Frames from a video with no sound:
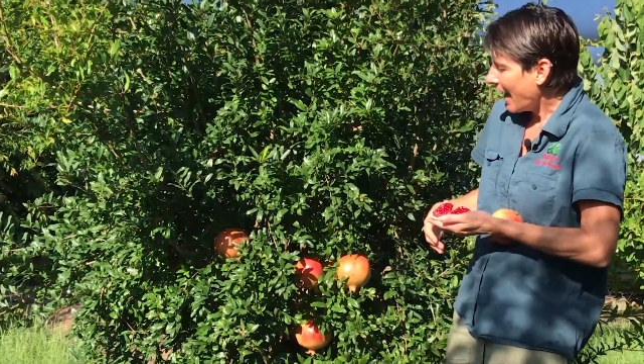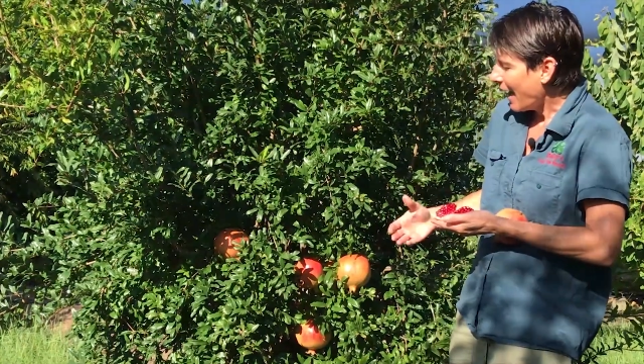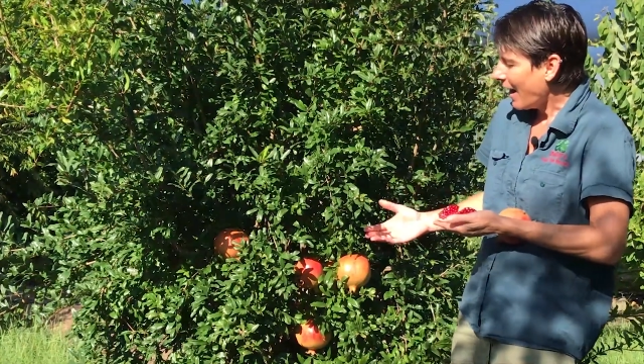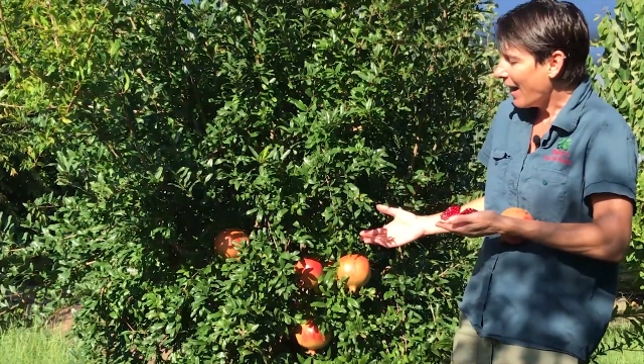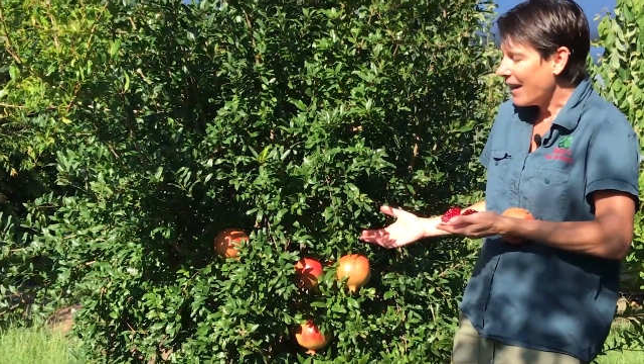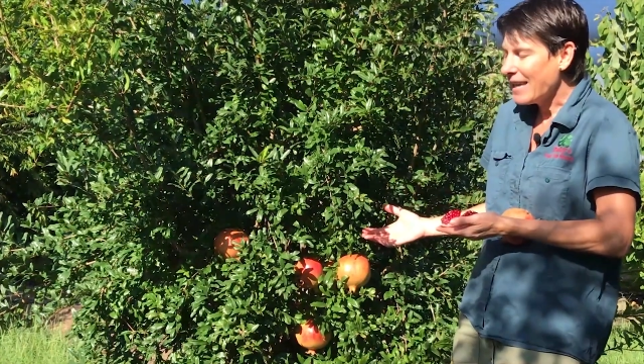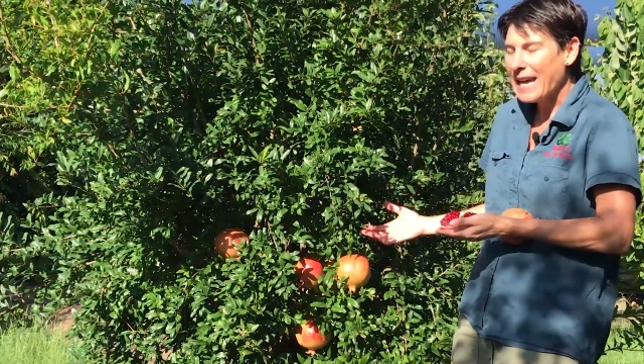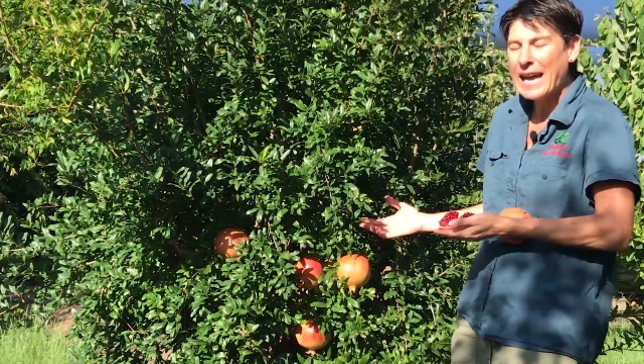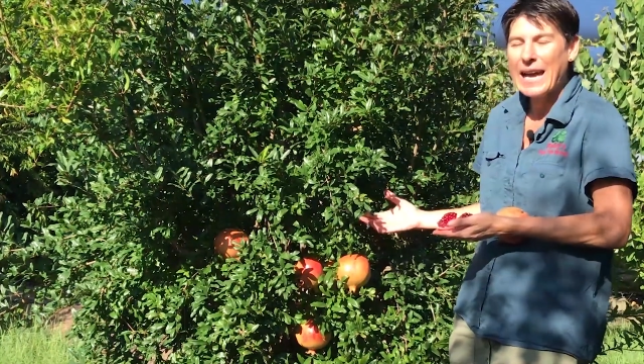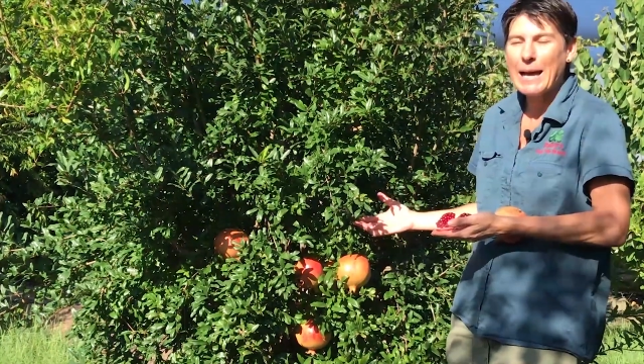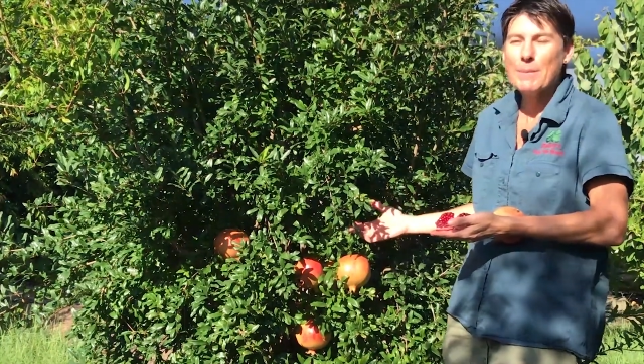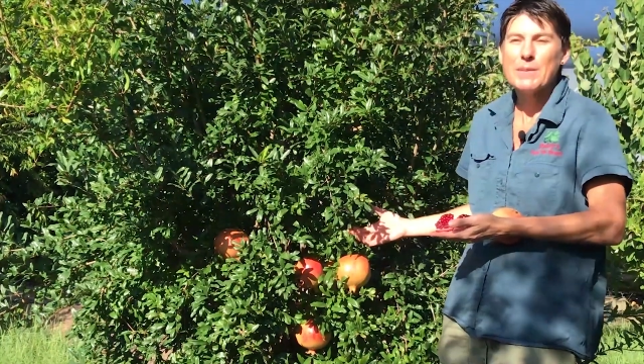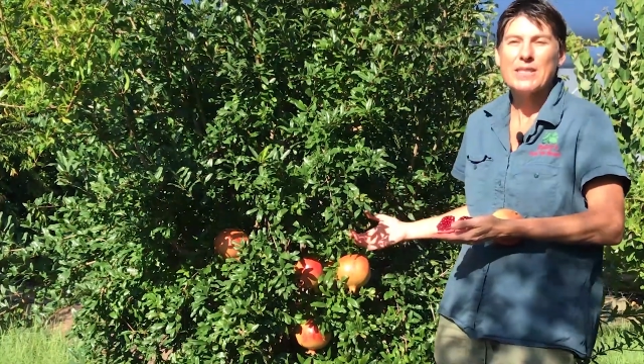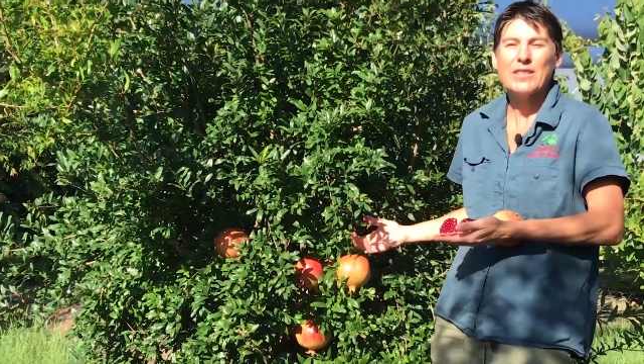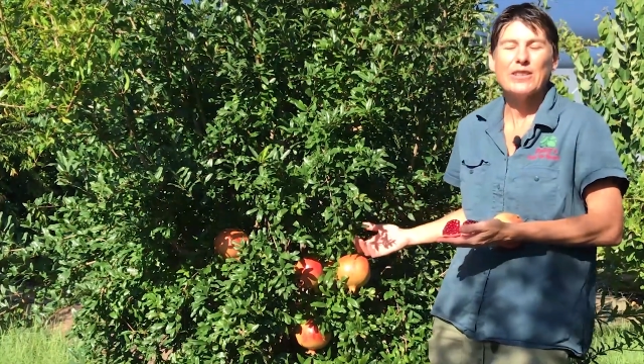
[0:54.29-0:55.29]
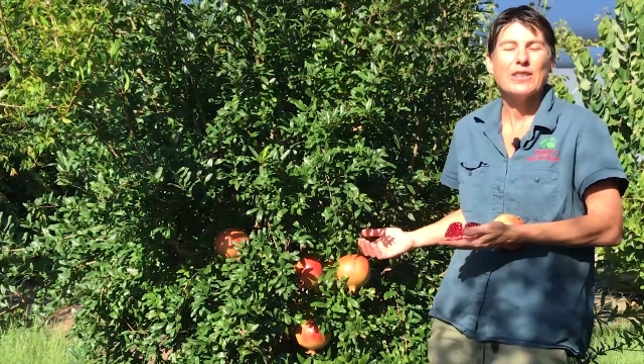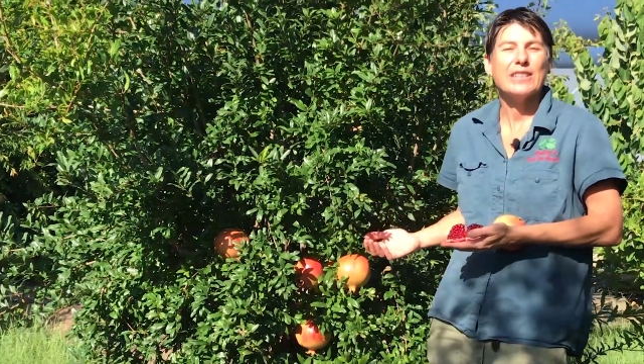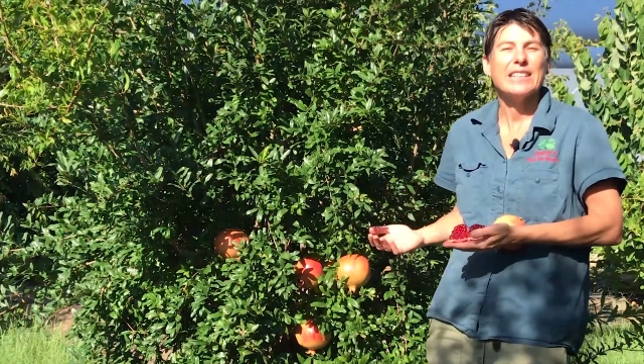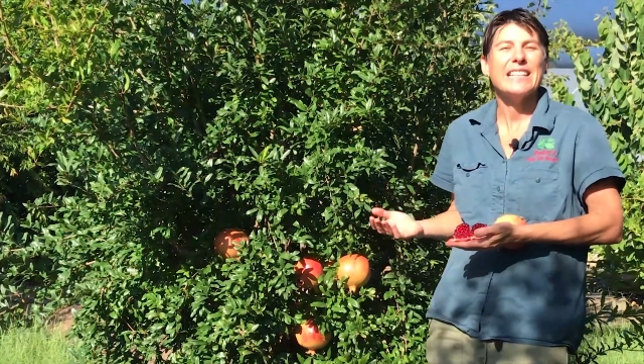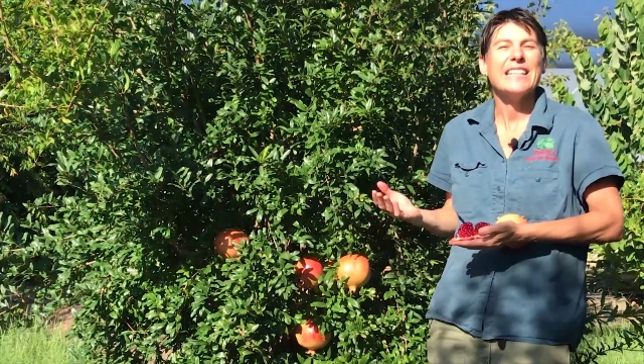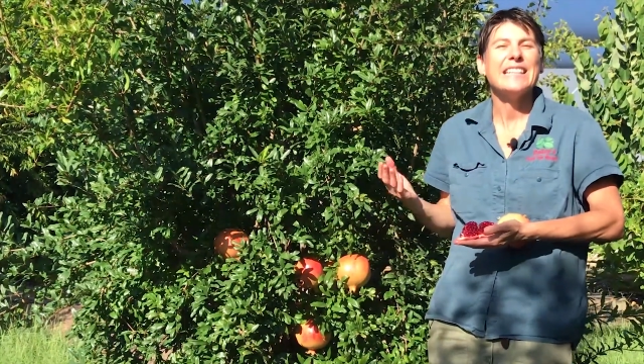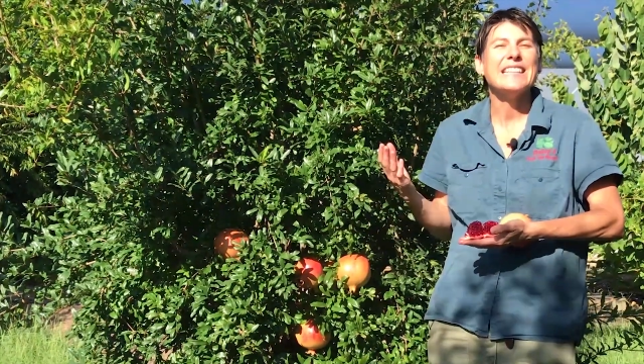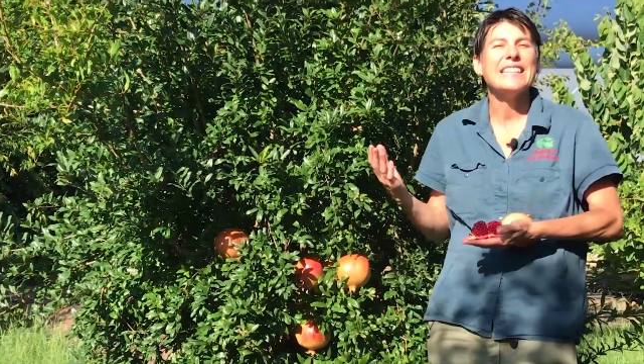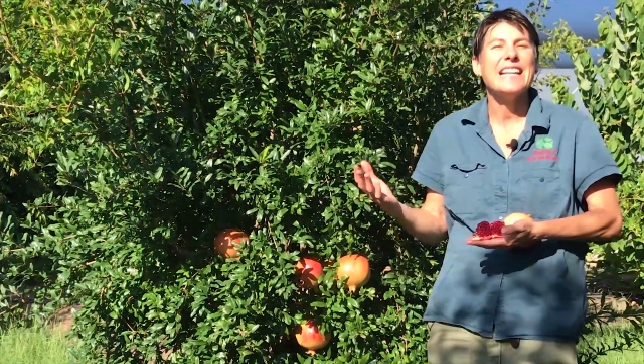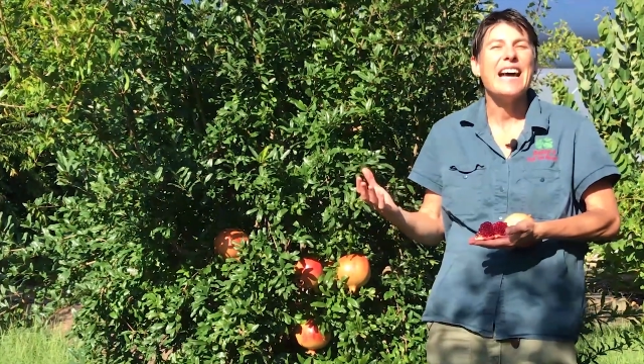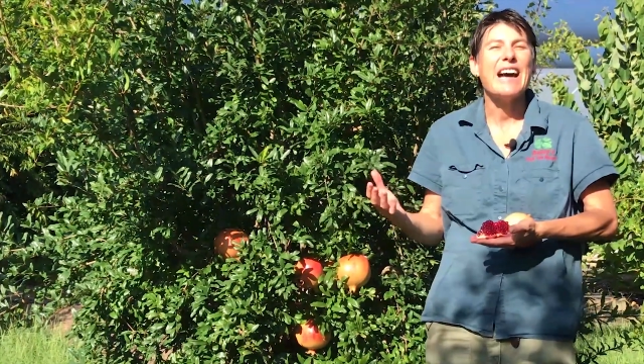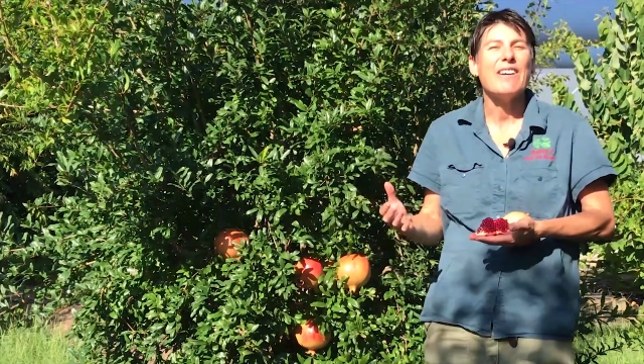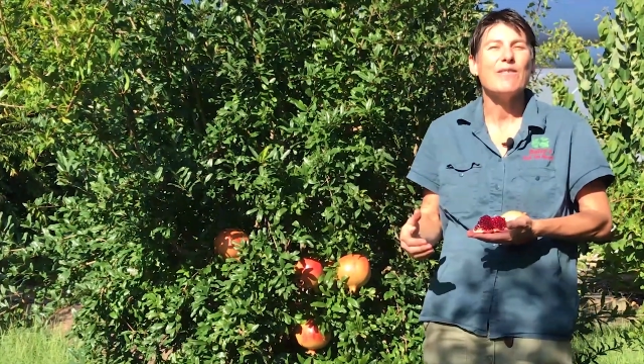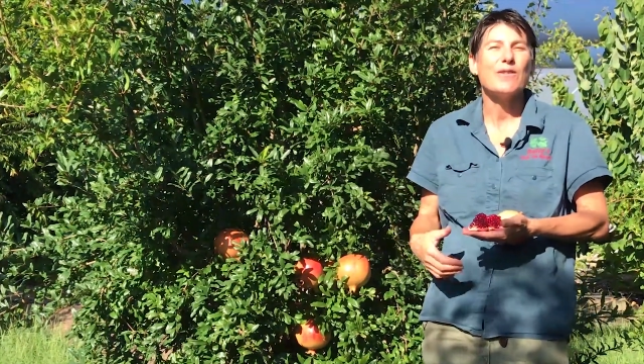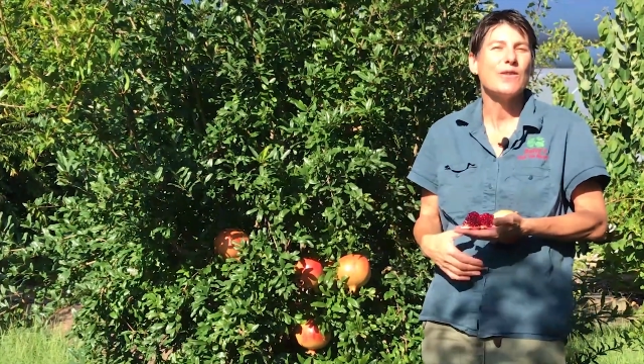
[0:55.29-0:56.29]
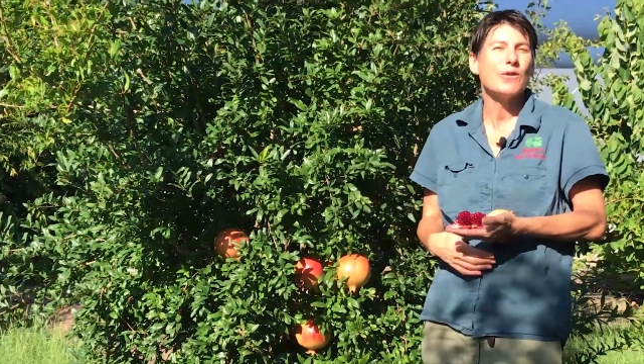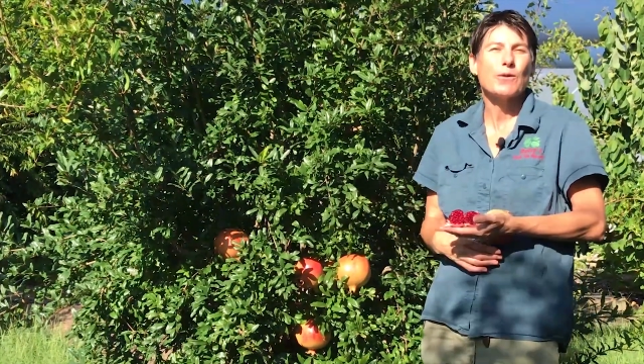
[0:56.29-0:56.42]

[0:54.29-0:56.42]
I absolutely love